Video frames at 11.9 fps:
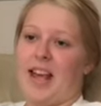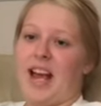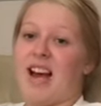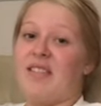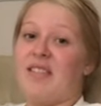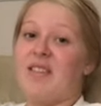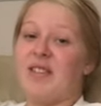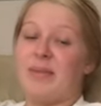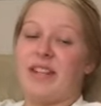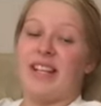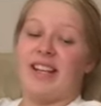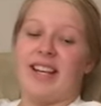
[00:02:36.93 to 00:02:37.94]
I've always
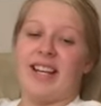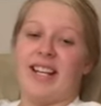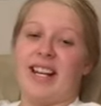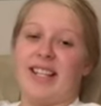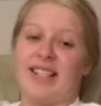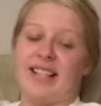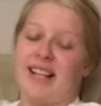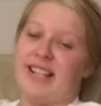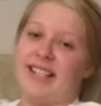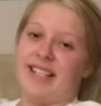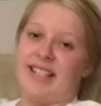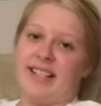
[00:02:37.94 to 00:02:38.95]
been good at
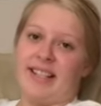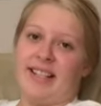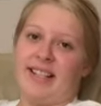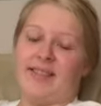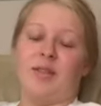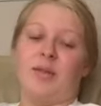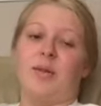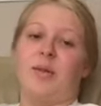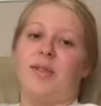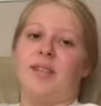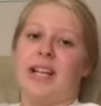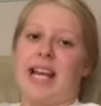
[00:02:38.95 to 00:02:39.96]
science in
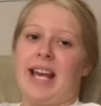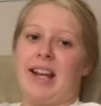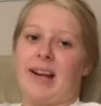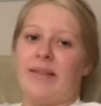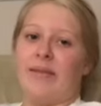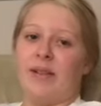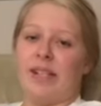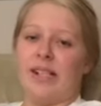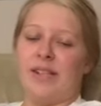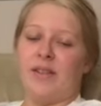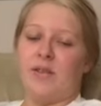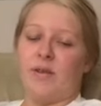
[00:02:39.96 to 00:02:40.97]
school, and I've really
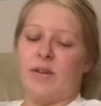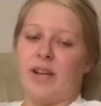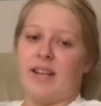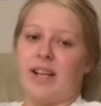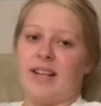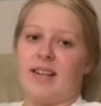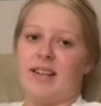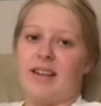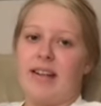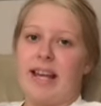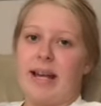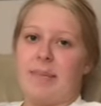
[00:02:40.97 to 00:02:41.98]
enjoyed
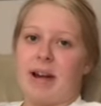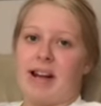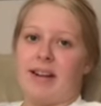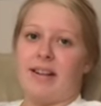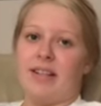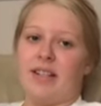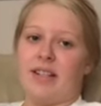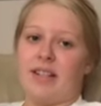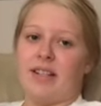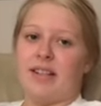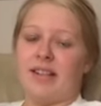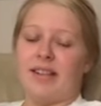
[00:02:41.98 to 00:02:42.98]
biology
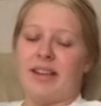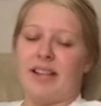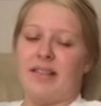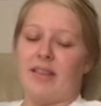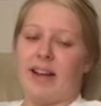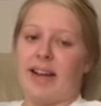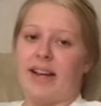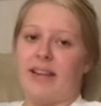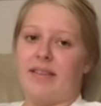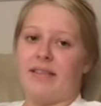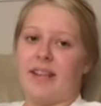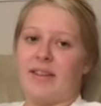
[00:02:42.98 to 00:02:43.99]
and the study of life.
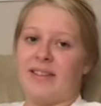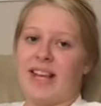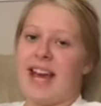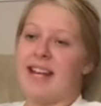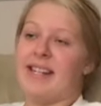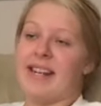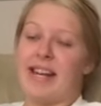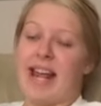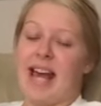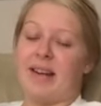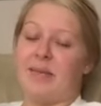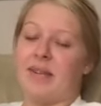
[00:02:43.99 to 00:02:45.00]
If they had an
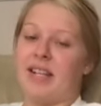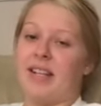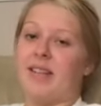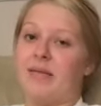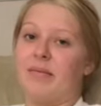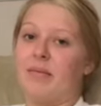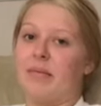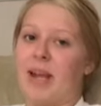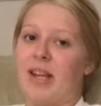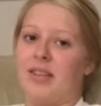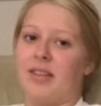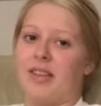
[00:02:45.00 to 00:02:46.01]
anatomy
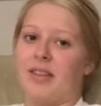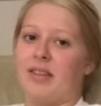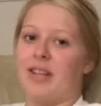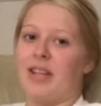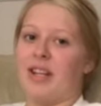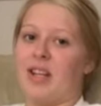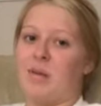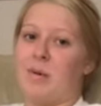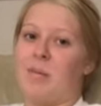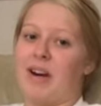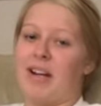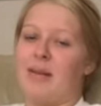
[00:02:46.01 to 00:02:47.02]
major, like a human
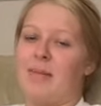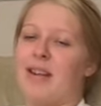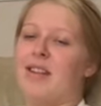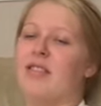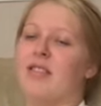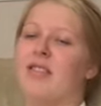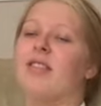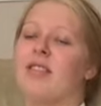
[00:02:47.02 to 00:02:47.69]
body major,